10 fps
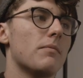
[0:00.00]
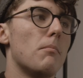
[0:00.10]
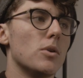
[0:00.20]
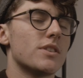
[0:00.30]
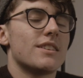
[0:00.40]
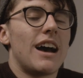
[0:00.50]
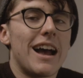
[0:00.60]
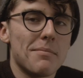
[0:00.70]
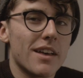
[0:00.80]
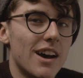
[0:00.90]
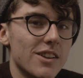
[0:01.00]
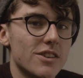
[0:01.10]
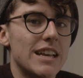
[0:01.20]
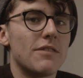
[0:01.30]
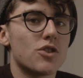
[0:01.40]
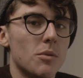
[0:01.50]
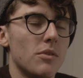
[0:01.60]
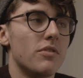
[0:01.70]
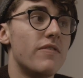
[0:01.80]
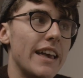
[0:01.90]
Most of the time, the colors have
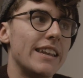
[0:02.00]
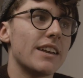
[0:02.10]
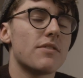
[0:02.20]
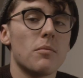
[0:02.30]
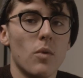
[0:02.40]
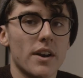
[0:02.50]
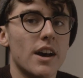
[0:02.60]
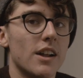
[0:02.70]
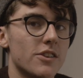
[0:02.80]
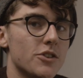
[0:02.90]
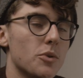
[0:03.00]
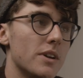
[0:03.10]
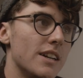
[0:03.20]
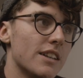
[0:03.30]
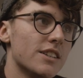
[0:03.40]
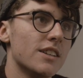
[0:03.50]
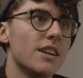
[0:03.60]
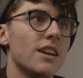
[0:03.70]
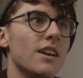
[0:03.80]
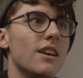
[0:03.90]
trouble fading from one color to another.
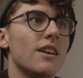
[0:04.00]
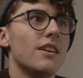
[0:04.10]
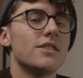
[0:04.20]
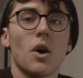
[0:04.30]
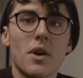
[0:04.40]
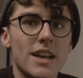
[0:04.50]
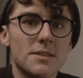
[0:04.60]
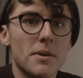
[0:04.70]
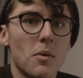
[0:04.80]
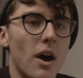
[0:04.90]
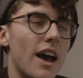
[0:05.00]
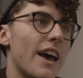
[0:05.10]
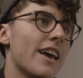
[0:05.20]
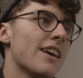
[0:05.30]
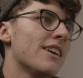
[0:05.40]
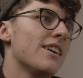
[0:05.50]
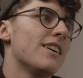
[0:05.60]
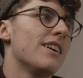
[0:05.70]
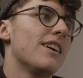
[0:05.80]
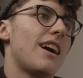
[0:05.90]
Don't ask me why.
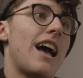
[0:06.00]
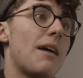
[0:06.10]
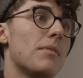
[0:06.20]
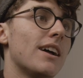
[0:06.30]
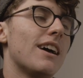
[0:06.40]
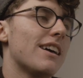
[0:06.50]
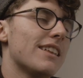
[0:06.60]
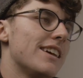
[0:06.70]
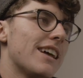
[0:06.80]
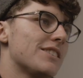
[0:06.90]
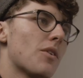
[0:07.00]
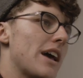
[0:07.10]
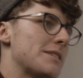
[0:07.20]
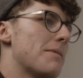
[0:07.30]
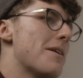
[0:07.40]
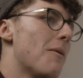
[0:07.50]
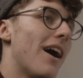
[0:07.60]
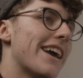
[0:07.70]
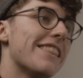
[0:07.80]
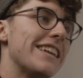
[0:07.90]
Don't ask me
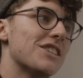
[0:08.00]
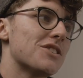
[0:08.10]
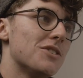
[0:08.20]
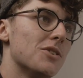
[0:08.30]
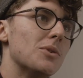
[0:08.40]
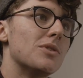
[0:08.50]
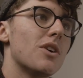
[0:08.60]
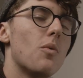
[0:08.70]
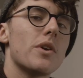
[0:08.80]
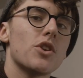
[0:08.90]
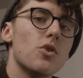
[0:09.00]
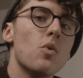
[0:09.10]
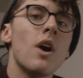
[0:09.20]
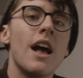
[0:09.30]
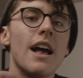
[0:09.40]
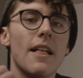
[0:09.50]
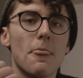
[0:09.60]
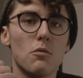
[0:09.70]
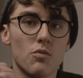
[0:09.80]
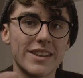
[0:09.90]
why, they just do. So when you
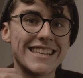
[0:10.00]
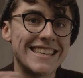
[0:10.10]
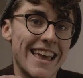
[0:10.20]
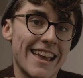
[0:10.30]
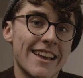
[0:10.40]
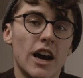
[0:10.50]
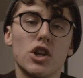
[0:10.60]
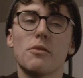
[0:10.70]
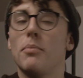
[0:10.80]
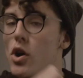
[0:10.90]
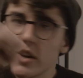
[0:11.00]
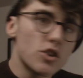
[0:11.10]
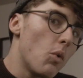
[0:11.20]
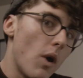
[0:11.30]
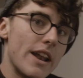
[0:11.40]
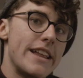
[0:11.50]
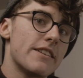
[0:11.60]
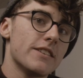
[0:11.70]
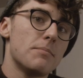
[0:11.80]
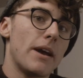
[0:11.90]
really take a color, put it to one
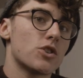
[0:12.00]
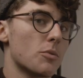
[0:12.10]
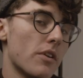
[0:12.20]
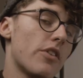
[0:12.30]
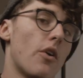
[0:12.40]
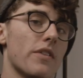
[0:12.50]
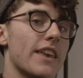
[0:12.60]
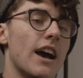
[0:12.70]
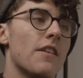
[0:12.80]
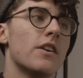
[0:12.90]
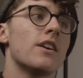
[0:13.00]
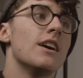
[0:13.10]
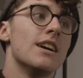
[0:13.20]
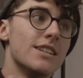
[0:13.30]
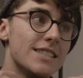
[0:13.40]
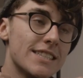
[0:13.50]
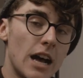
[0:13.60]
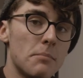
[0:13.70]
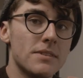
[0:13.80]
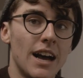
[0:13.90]
end of the spectrum or the other,
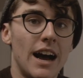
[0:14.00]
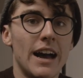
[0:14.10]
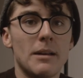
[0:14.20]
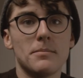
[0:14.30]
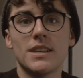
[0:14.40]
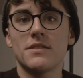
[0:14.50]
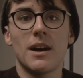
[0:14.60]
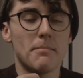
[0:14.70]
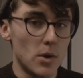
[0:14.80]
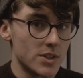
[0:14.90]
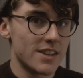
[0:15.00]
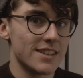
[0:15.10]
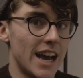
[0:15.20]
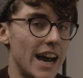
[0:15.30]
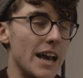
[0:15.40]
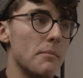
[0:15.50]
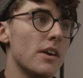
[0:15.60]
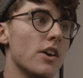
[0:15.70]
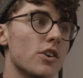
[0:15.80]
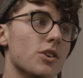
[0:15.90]
sometimes, if not most of the time,
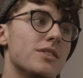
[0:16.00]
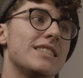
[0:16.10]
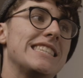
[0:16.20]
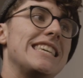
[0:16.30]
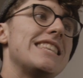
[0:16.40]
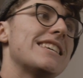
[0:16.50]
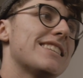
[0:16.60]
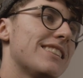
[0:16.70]
you see this